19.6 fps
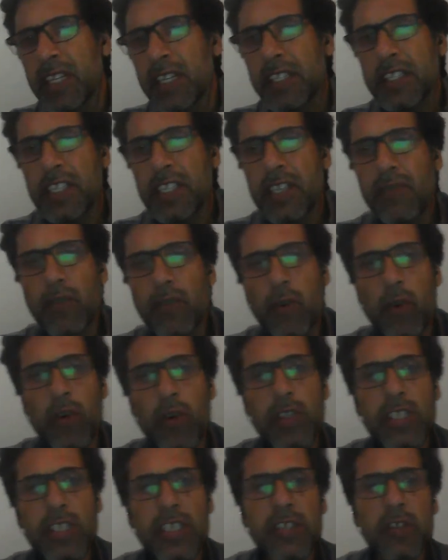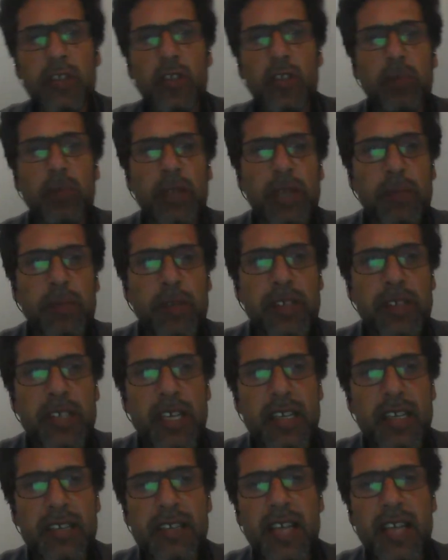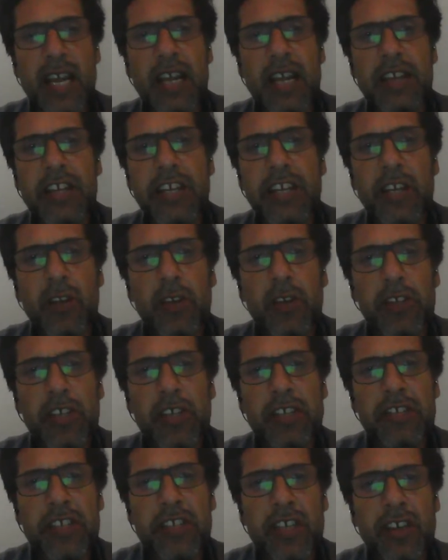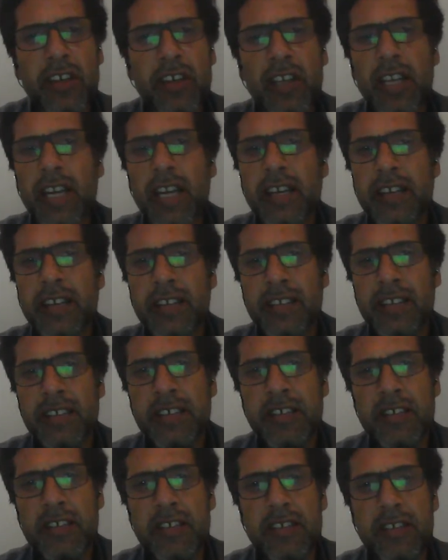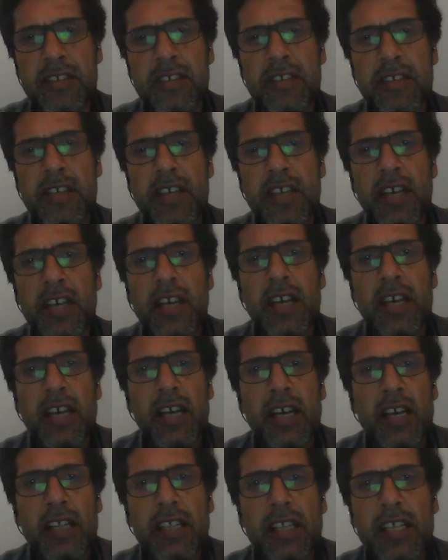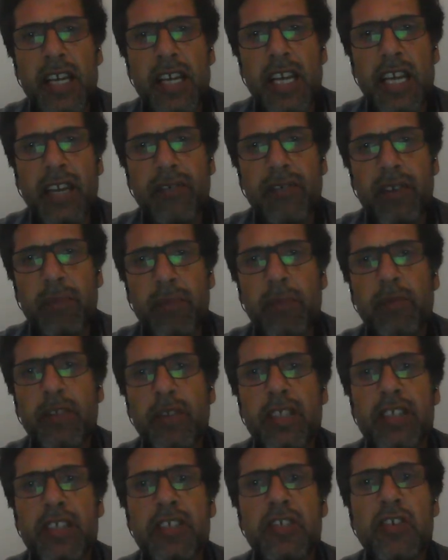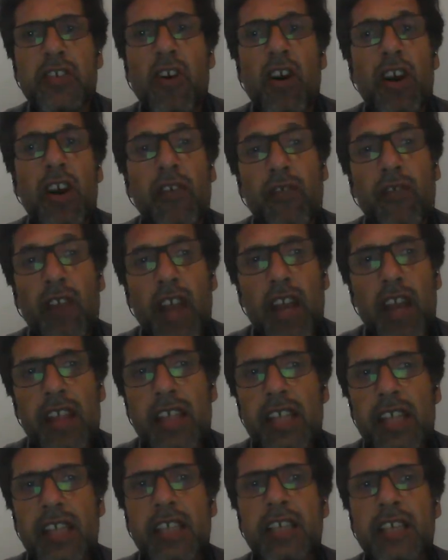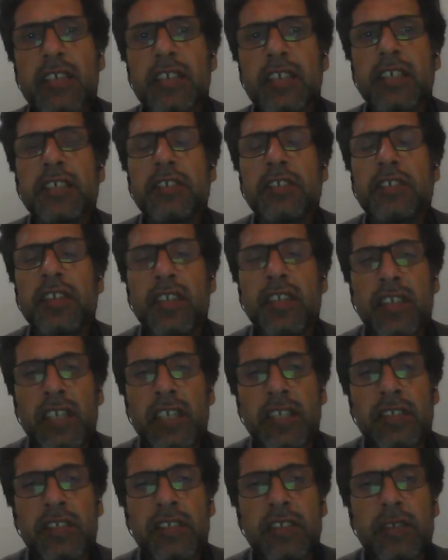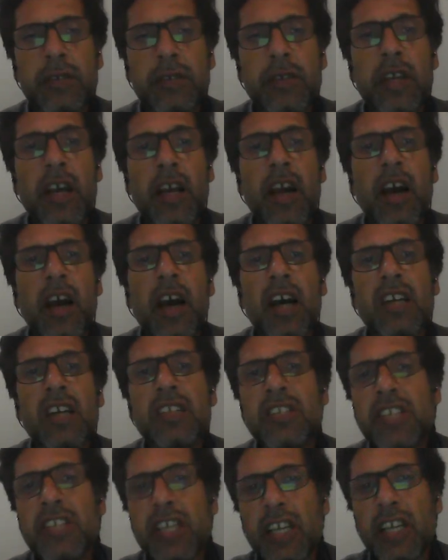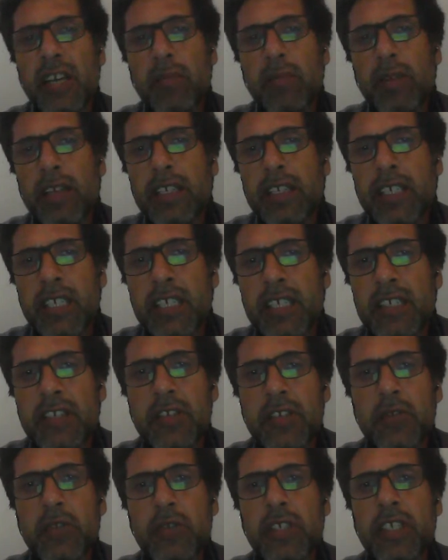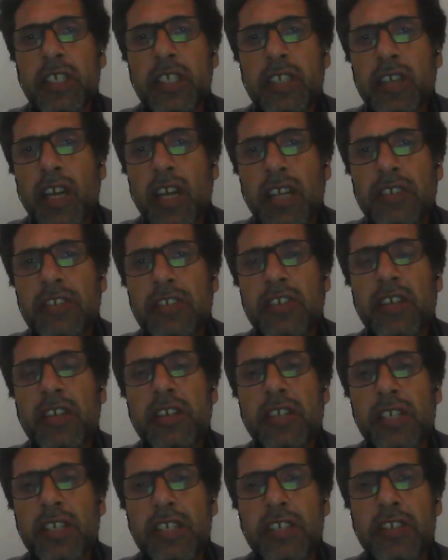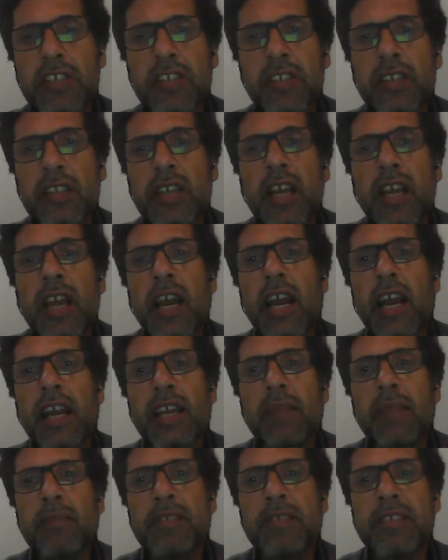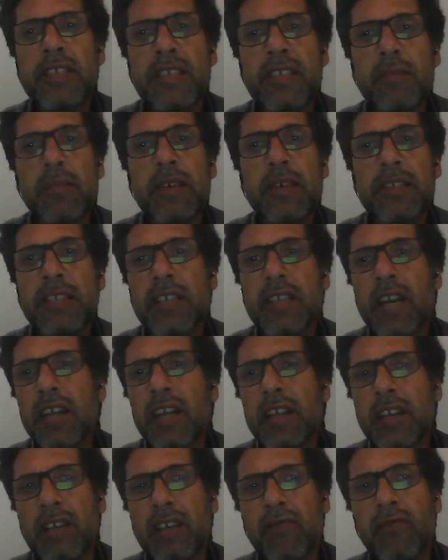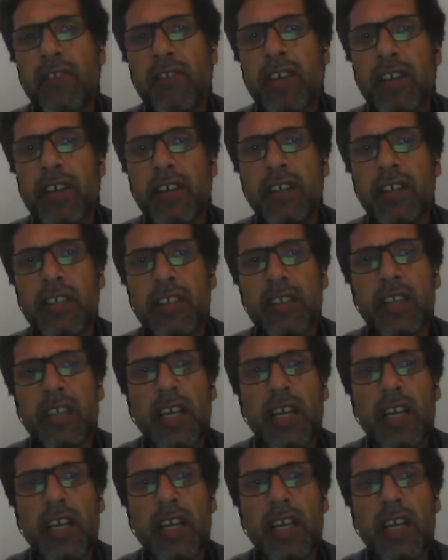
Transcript: Therefore, this group represents anti colonial struggle and resistance. They are equipped with strong faith in their traditional religion, unshakable adherence to their cultural tradition, and a messianic figure,